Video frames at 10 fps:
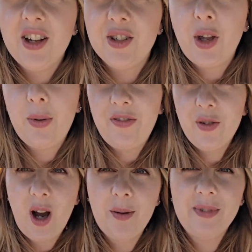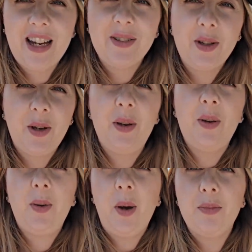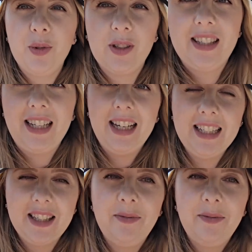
So if you come down to Broadstairs,